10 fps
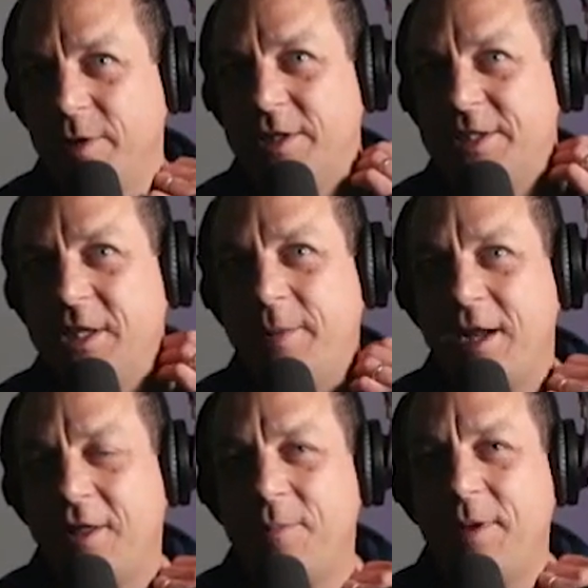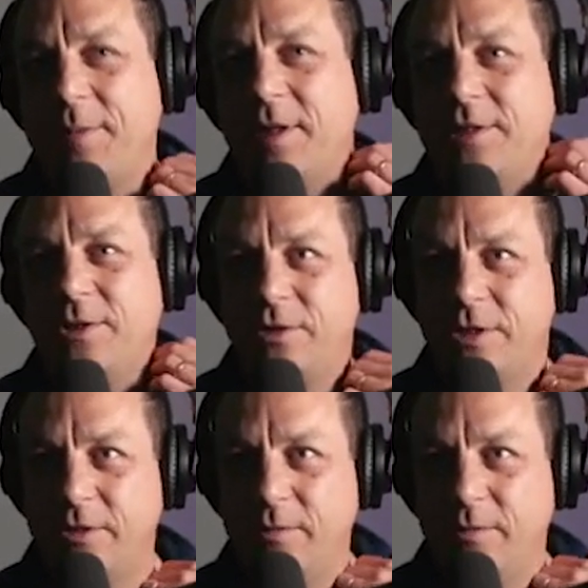because so many other people I talk to,